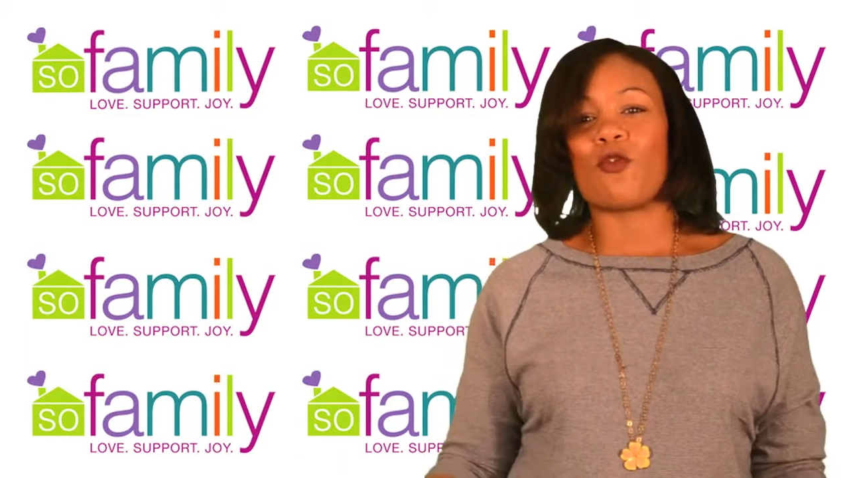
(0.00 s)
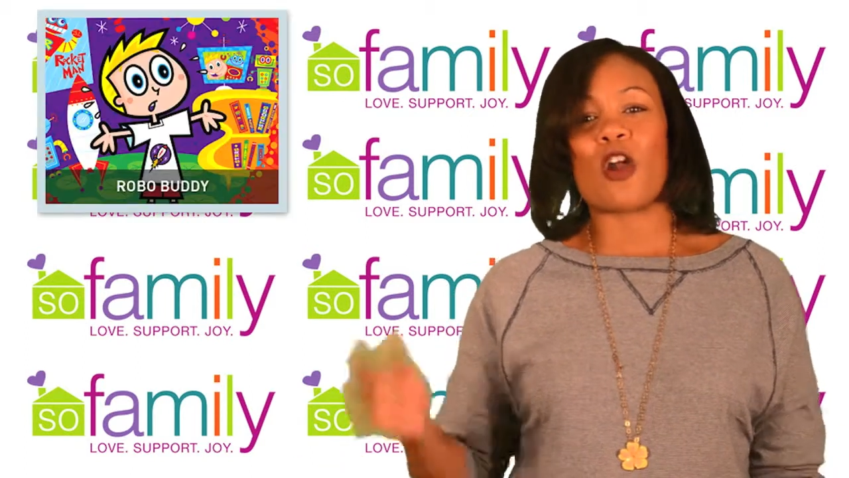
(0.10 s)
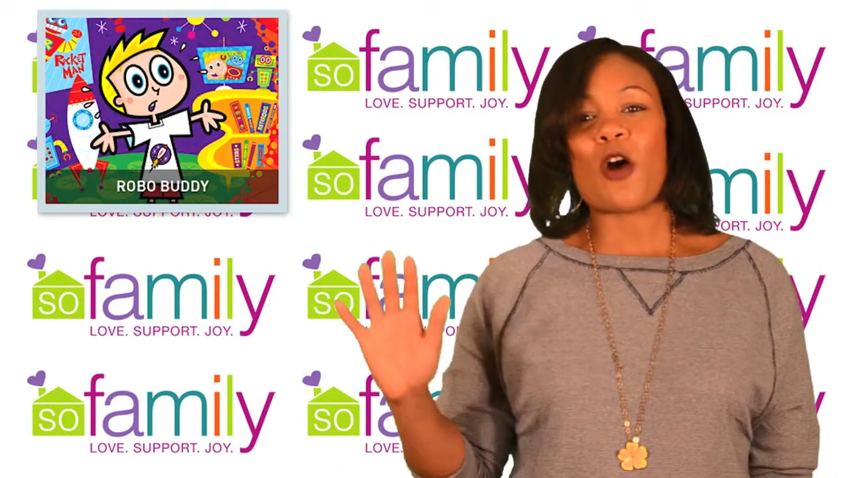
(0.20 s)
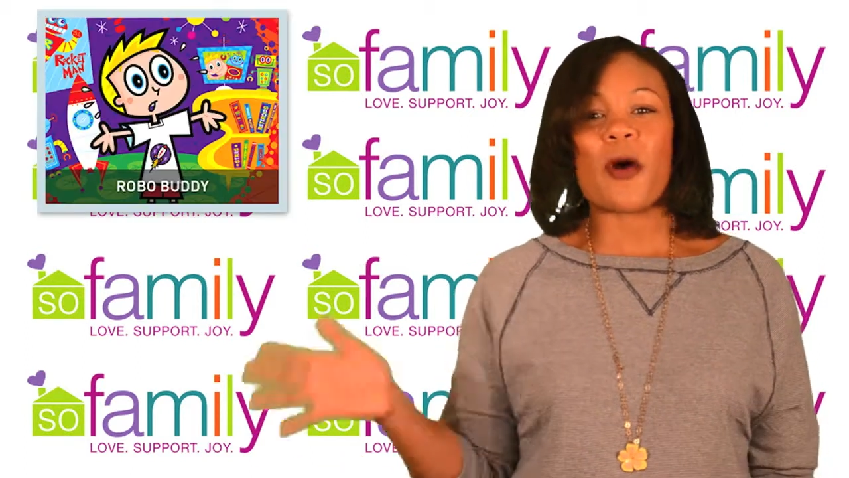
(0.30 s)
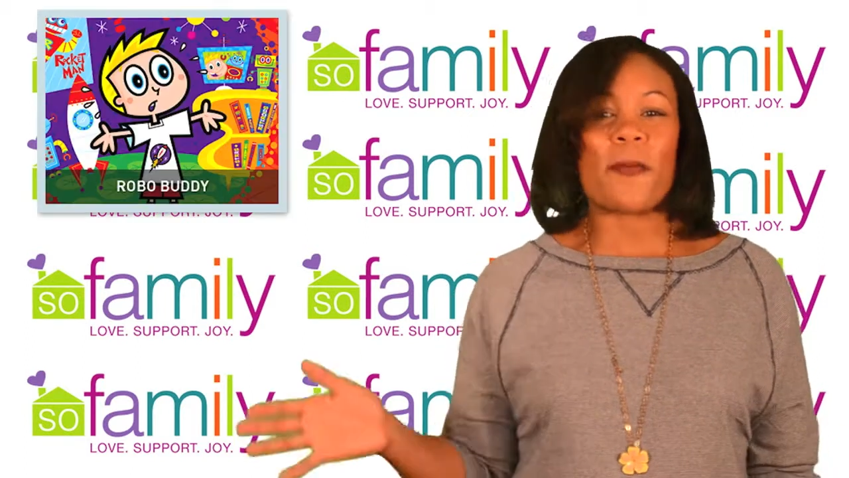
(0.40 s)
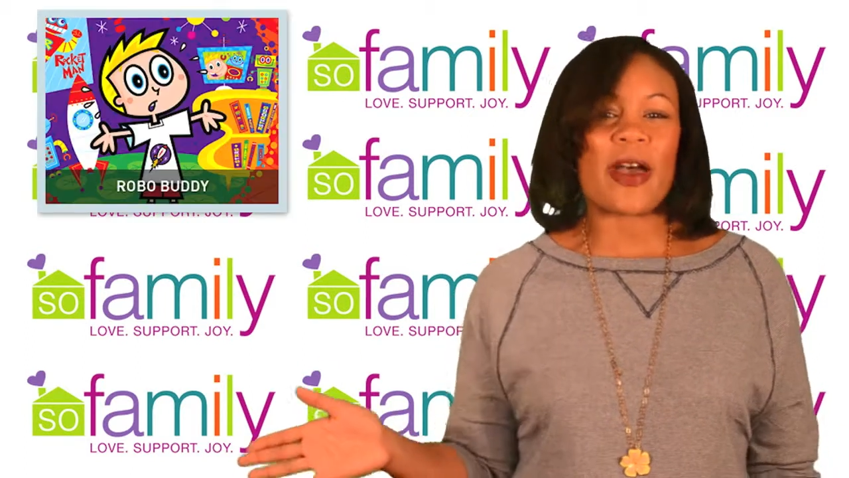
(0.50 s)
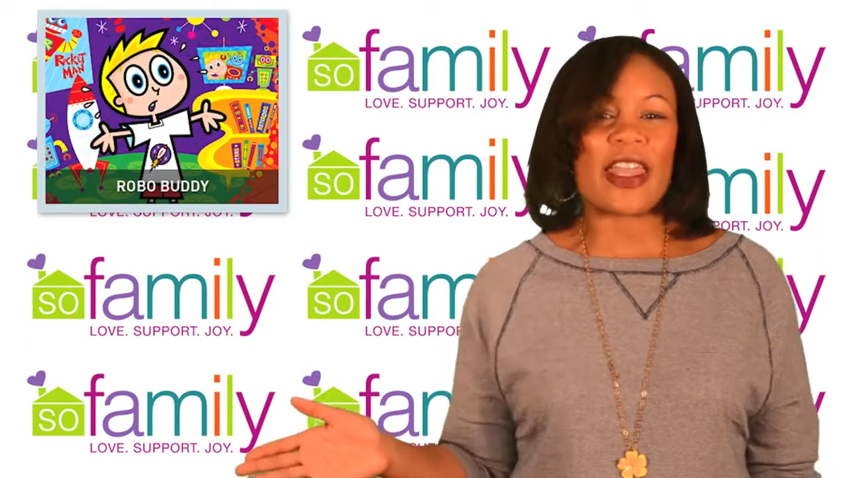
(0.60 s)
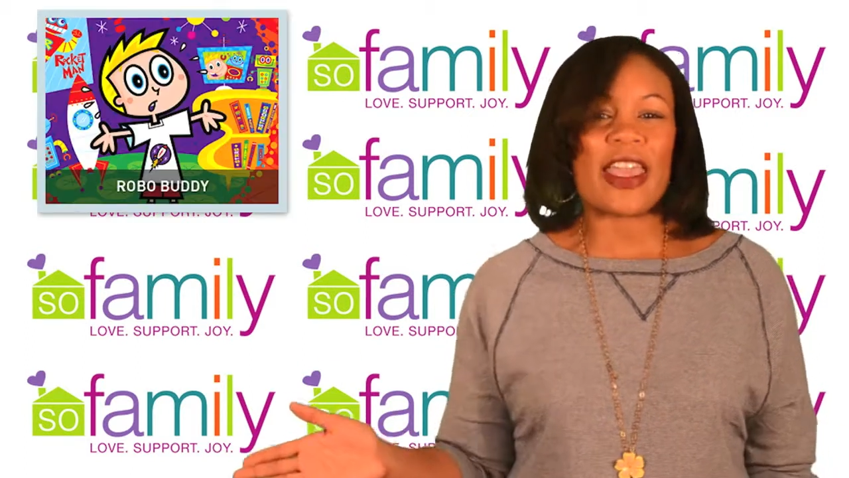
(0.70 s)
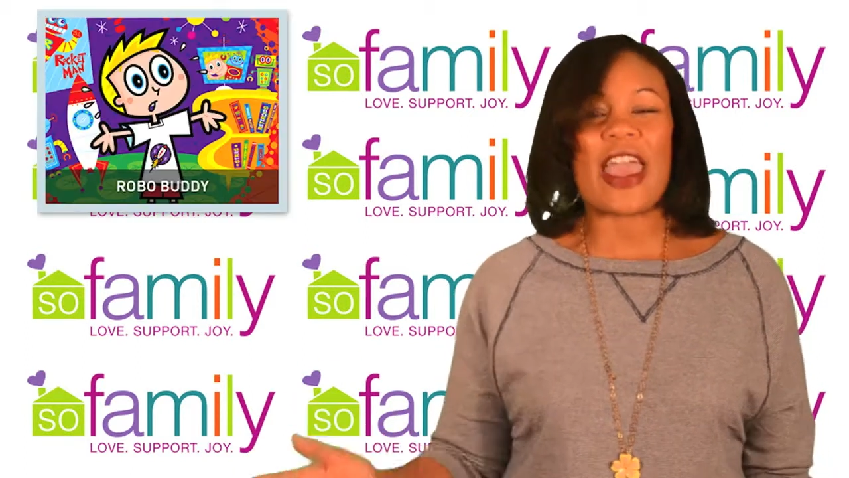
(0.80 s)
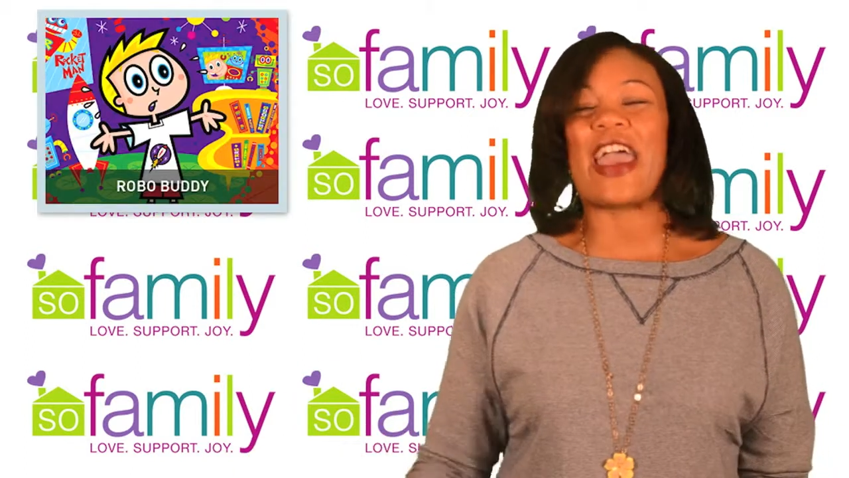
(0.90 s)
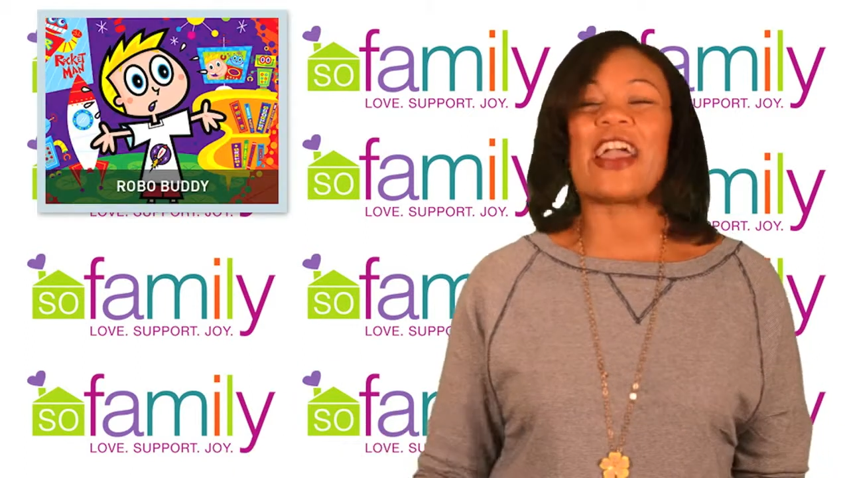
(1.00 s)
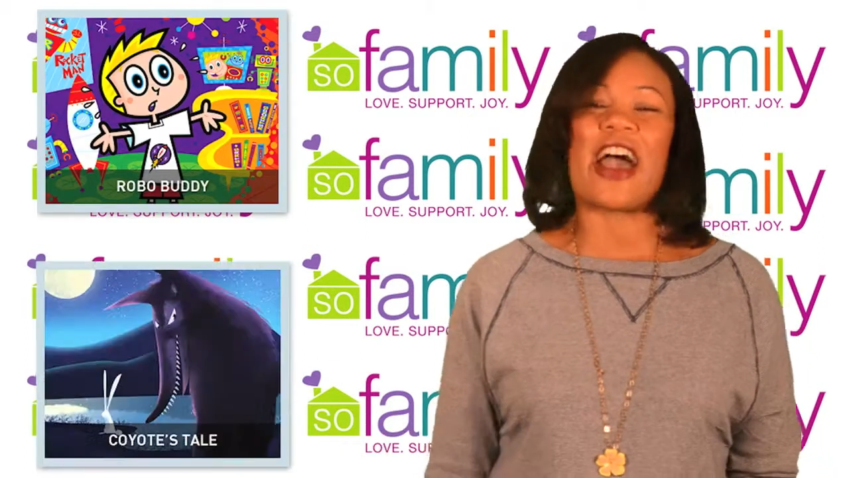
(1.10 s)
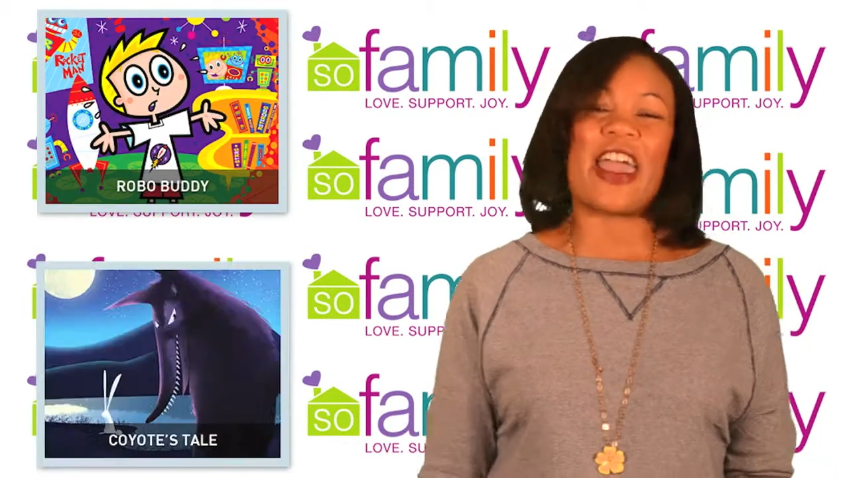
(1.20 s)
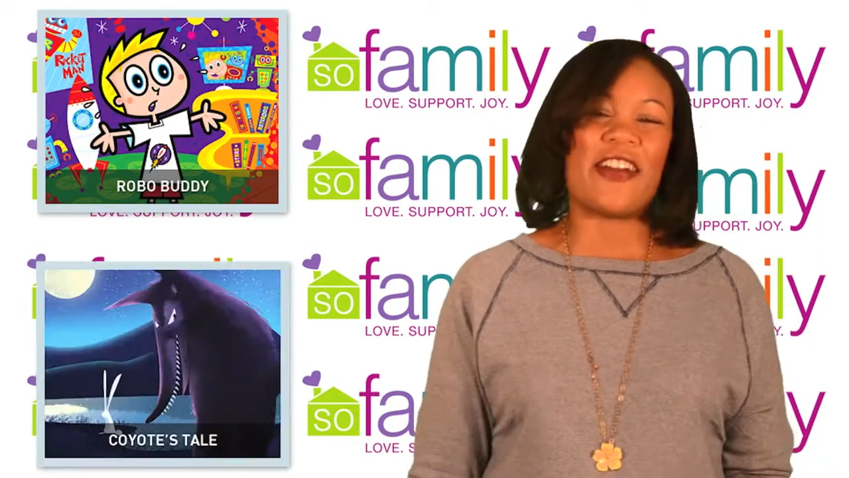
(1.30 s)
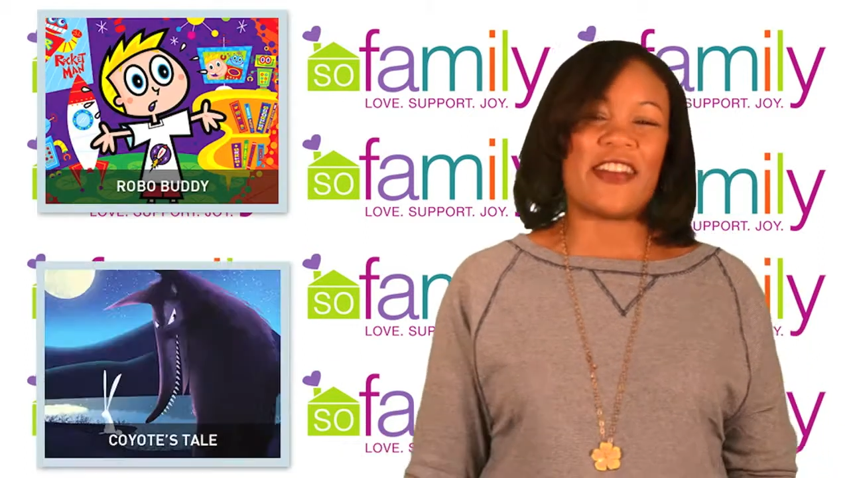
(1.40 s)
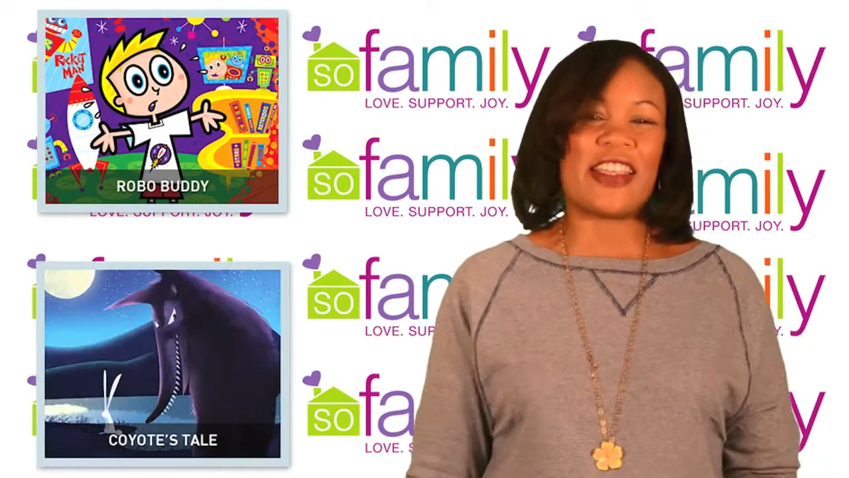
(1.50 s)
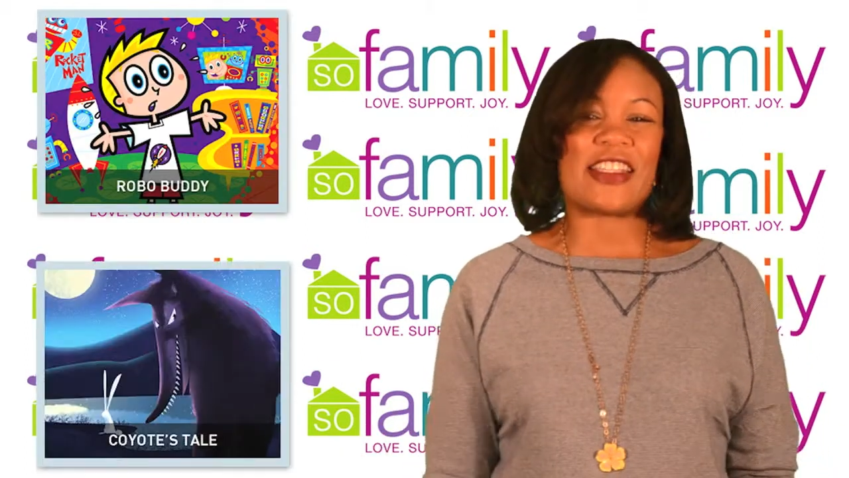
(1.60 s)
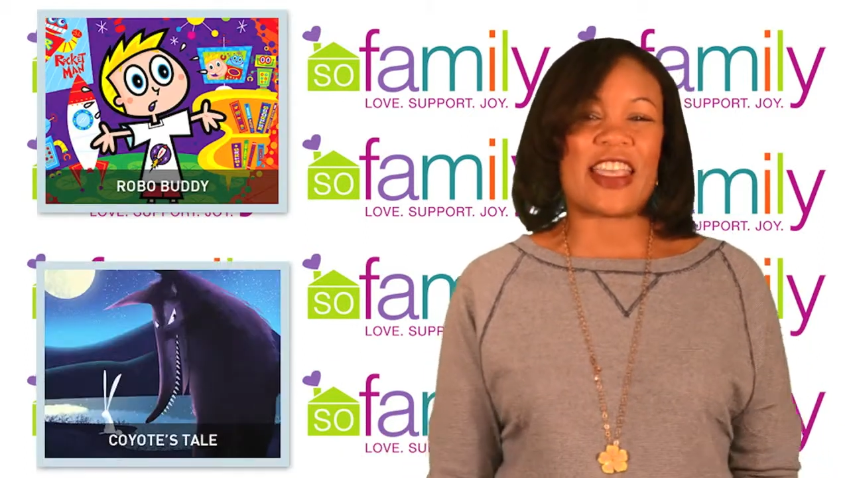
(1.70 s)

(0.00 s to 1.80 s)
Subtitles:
Robo Buddy and Coyote